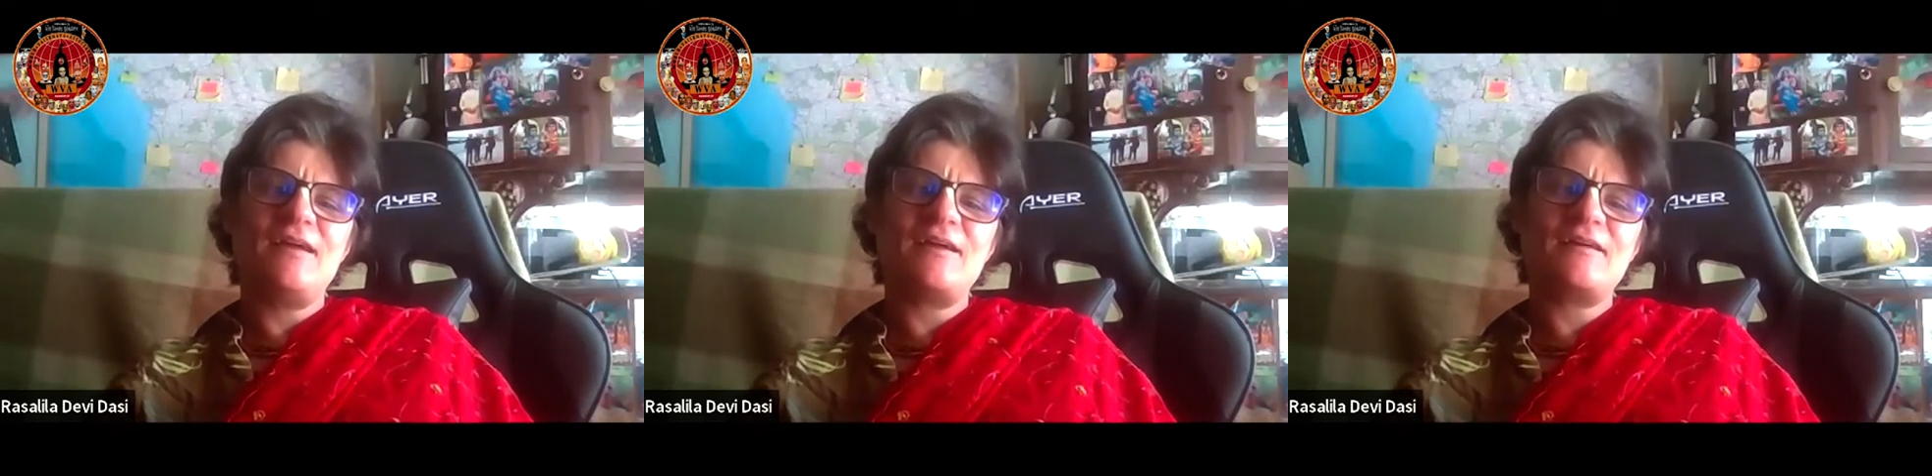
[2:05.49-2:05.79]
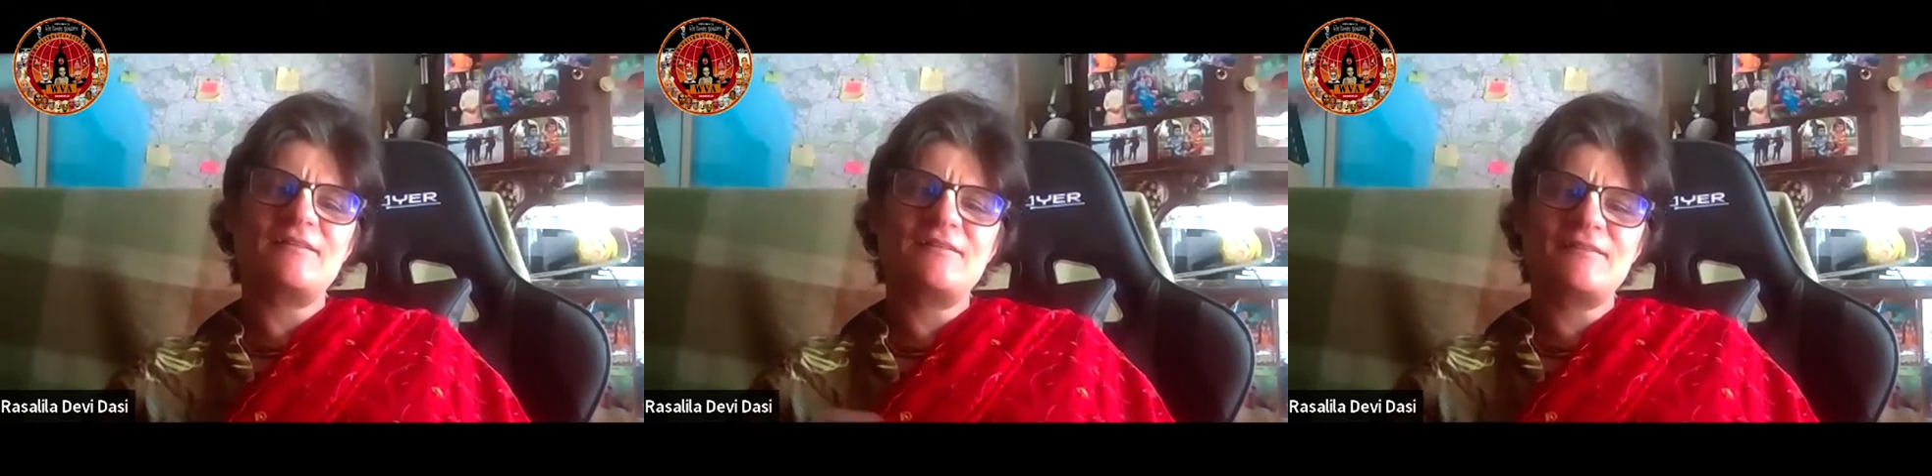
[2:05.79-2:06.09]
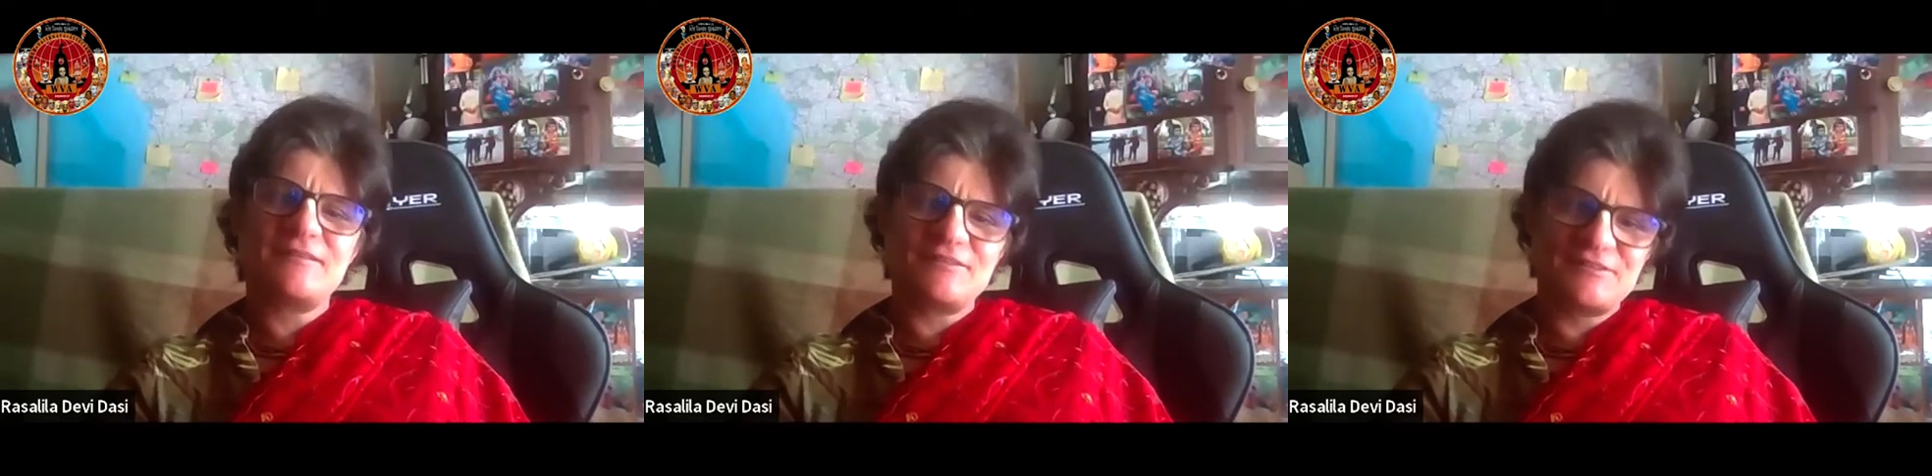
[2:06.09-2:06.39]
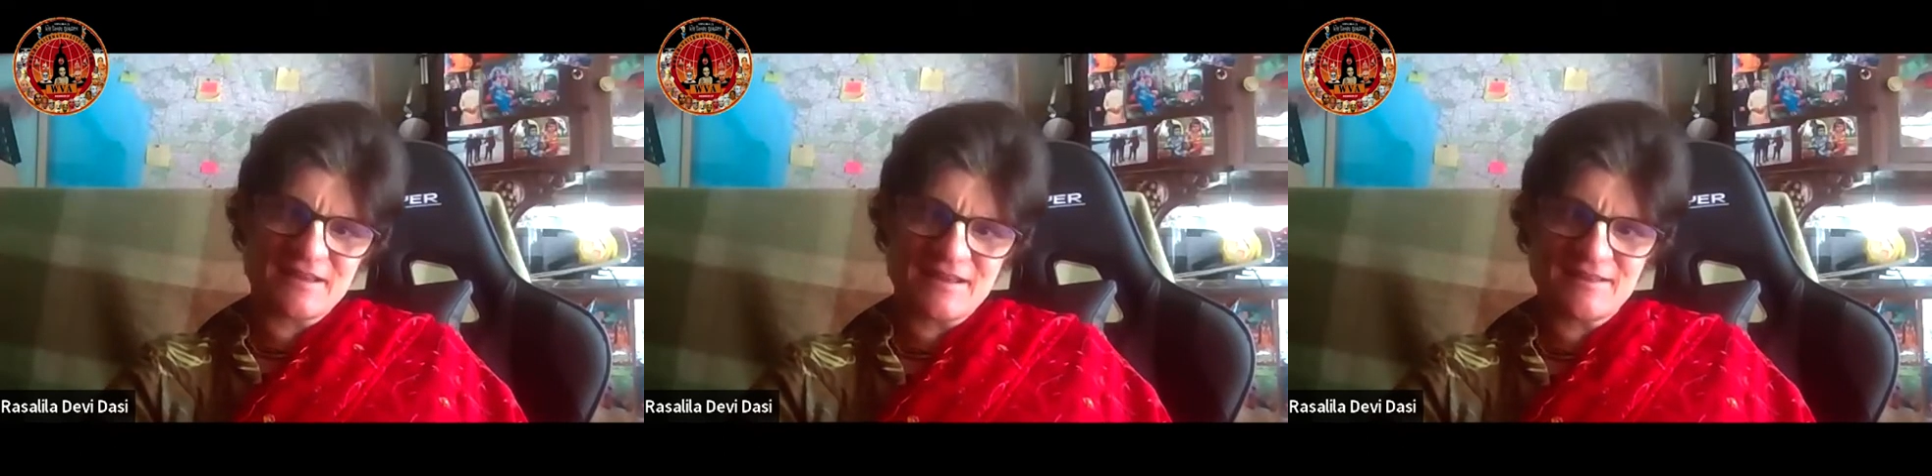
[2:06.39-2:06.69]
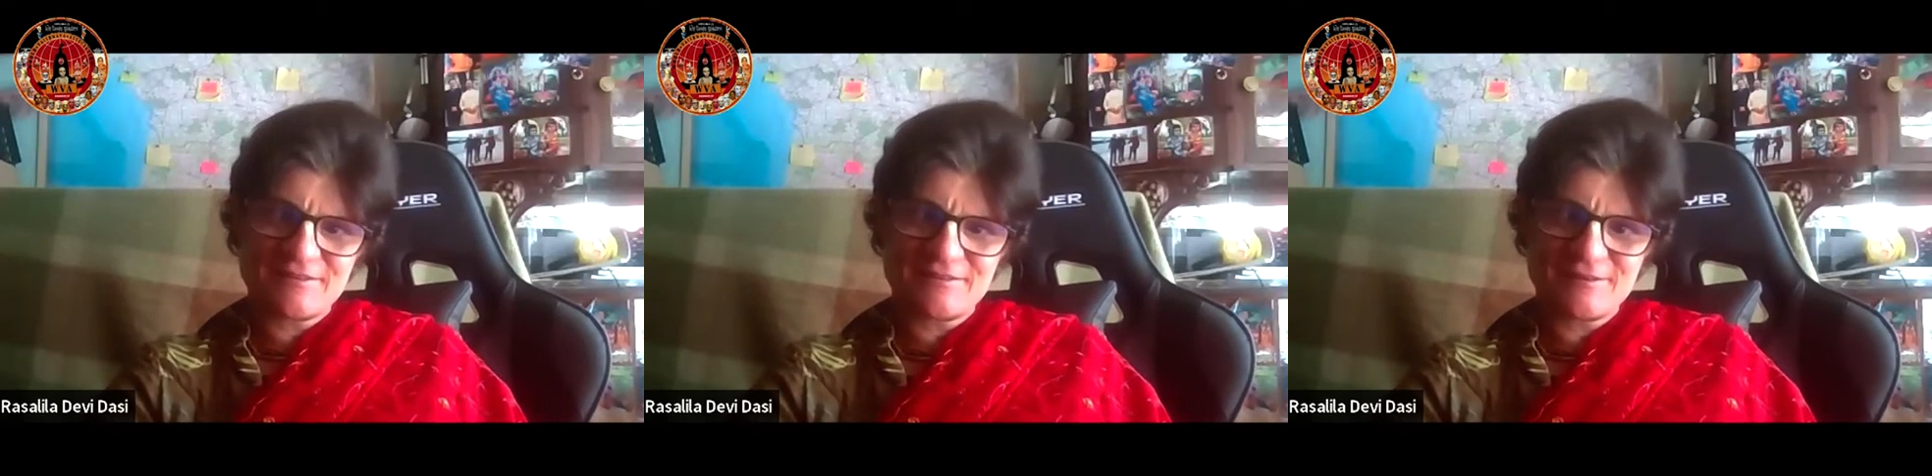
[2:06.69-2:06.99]

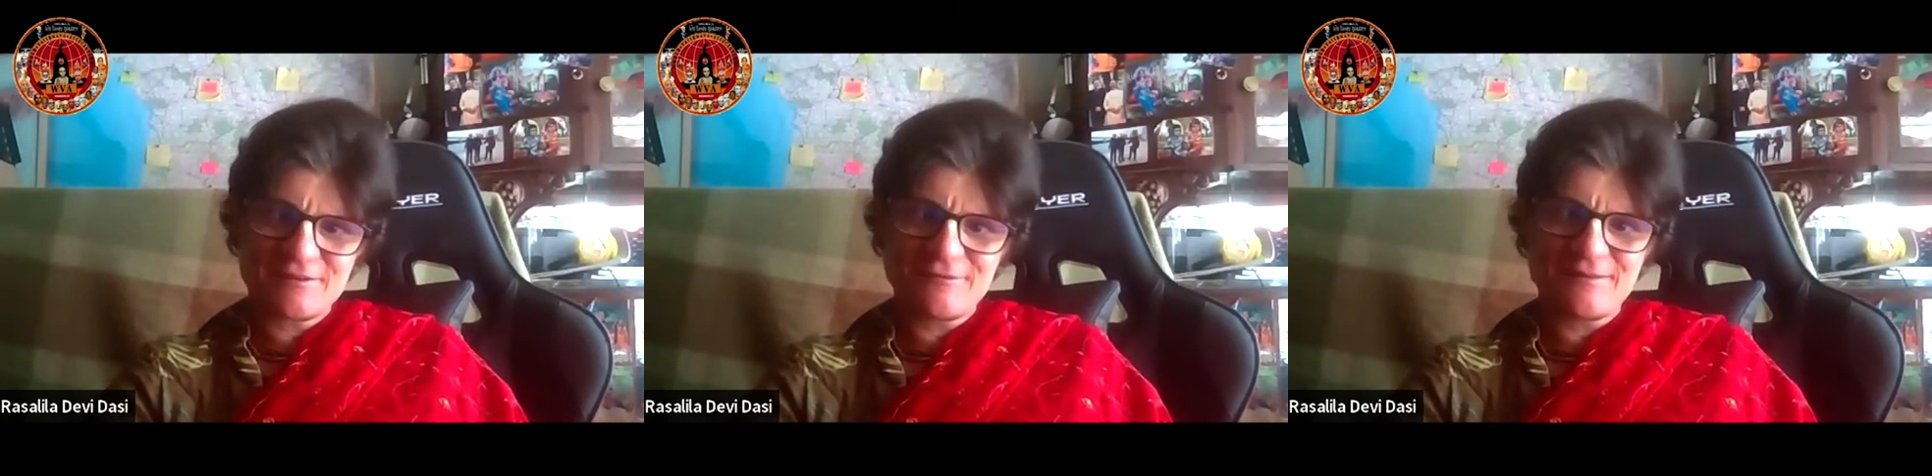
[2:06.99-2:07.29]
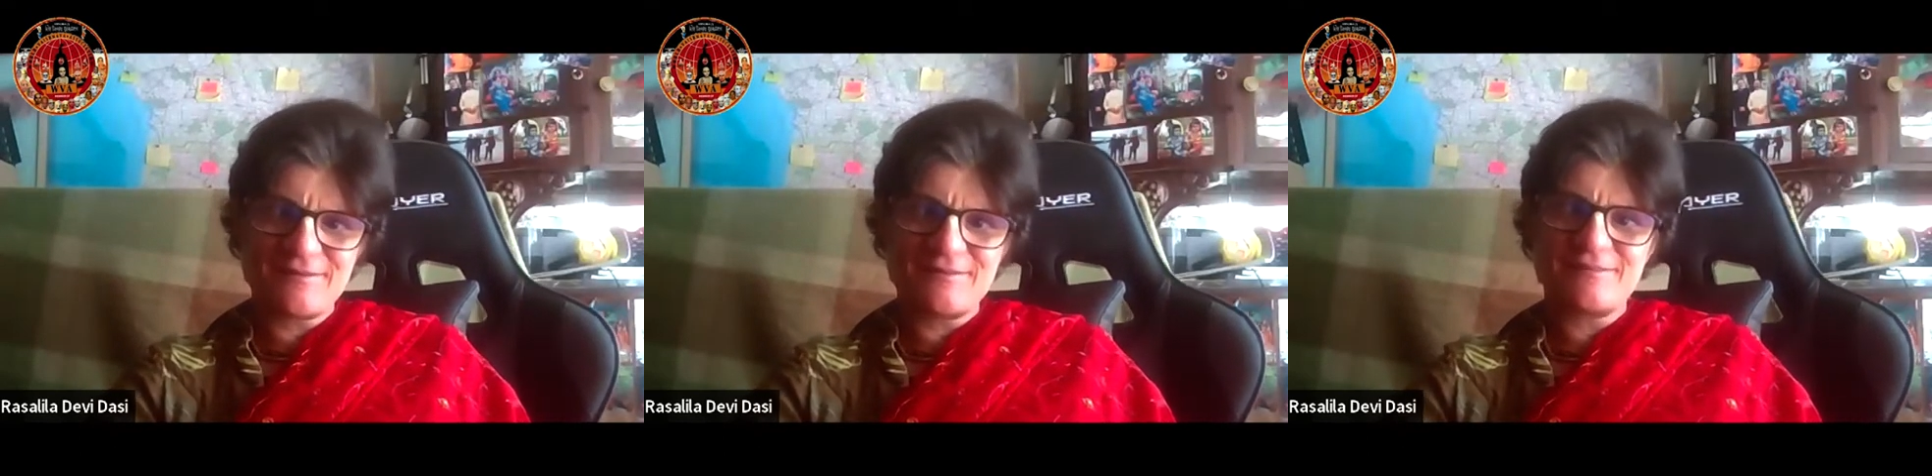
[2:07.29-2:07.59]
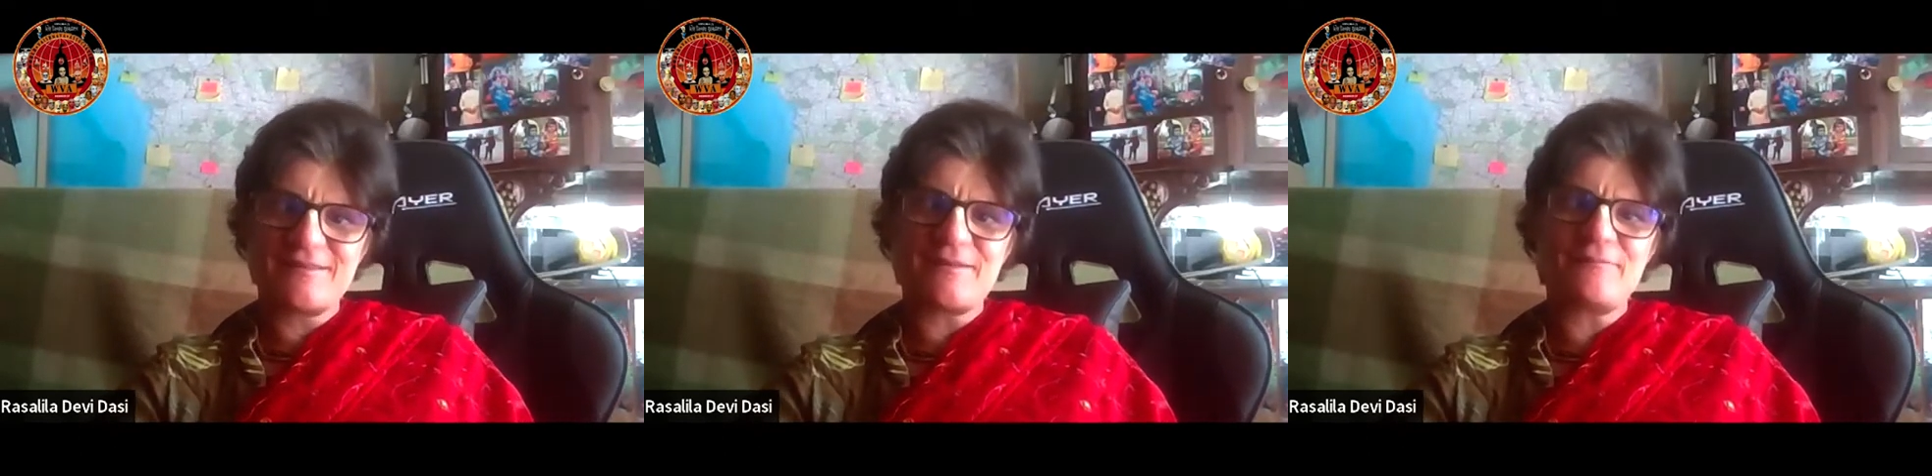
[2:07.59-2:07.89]
exchange with